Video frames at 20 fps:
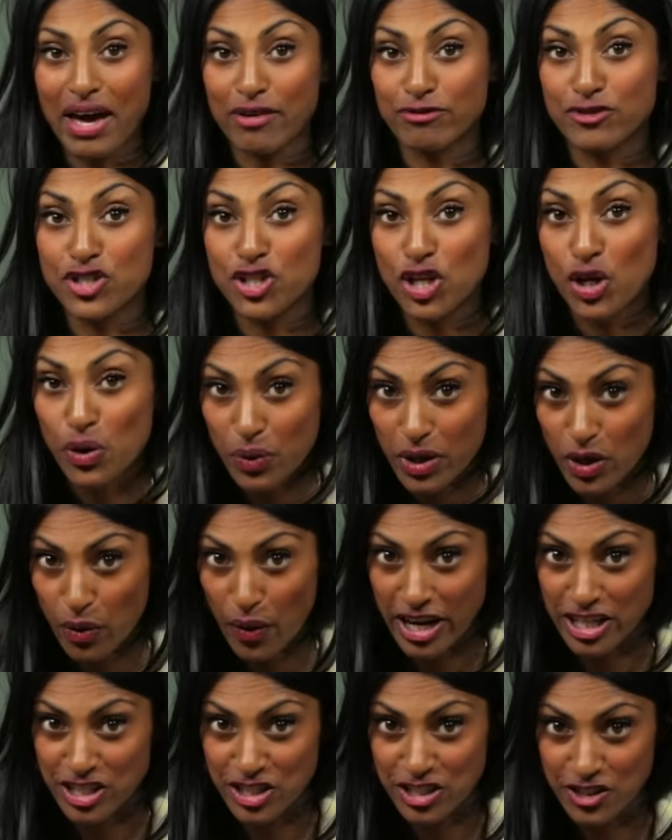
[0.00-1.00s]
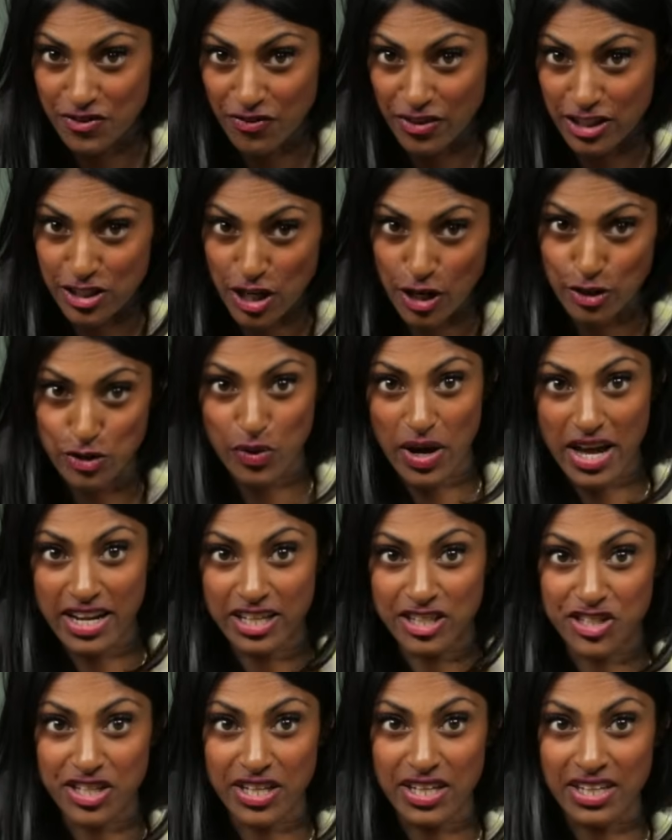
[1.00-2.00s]
we have two equations for the total
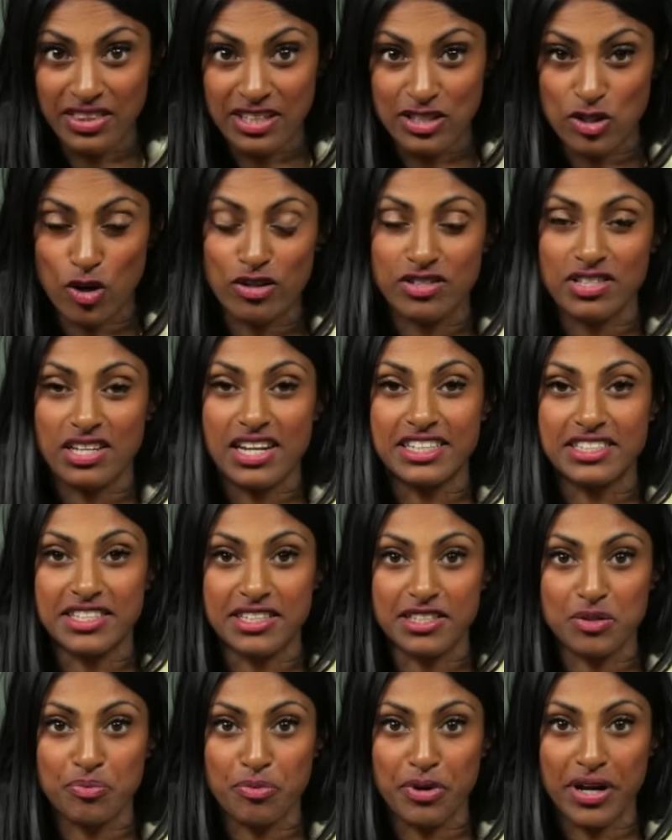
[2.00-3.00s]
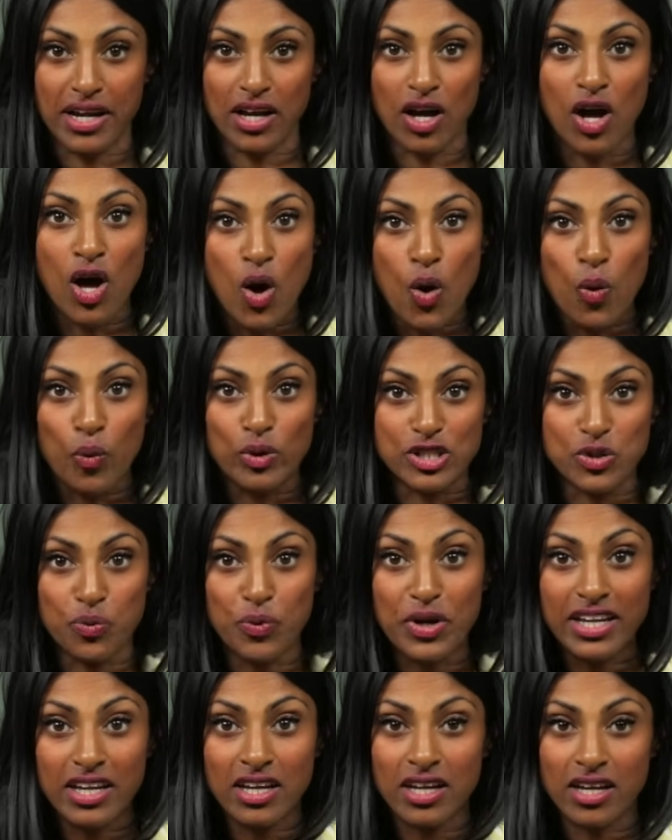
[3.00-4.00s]
energy in this oscillating spring, which
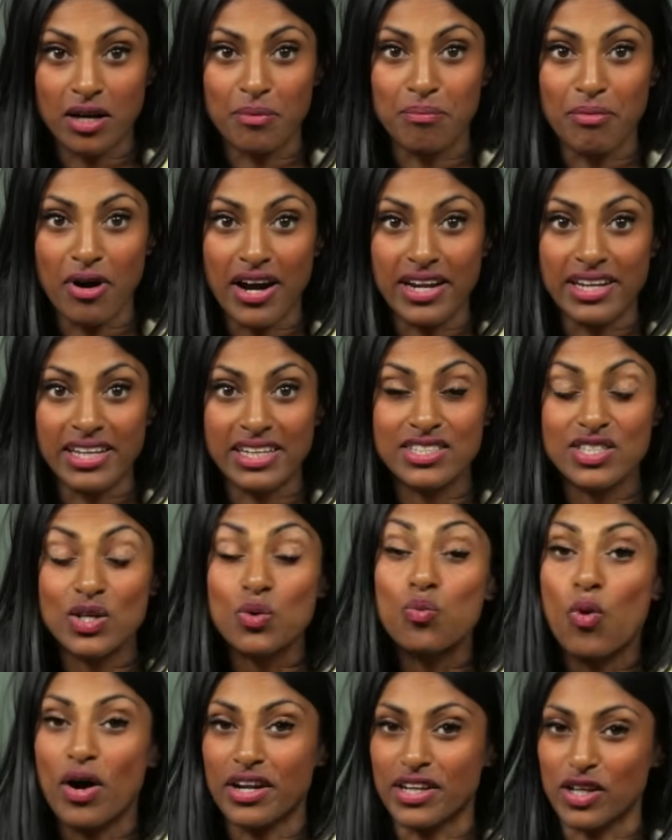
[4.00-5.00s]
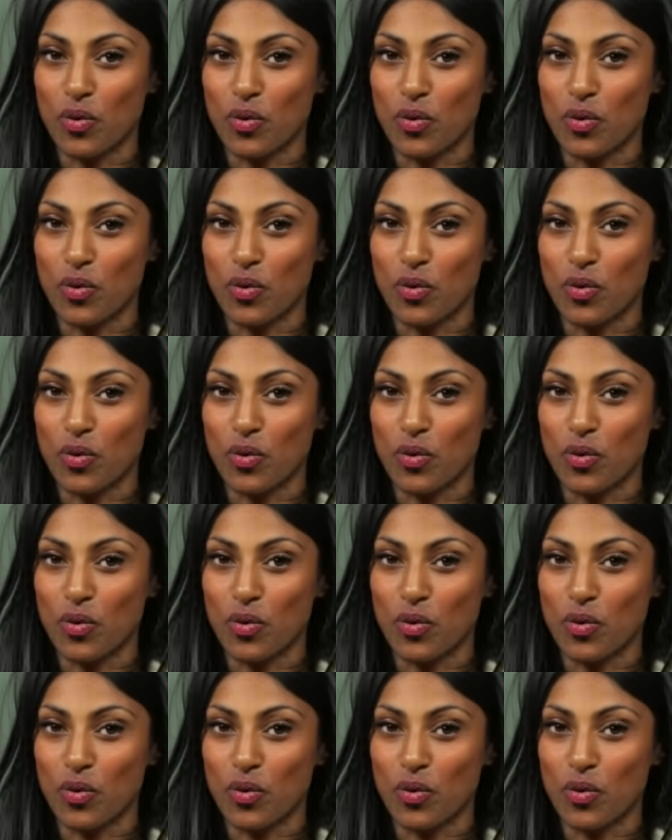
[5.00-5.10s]
we can combine into one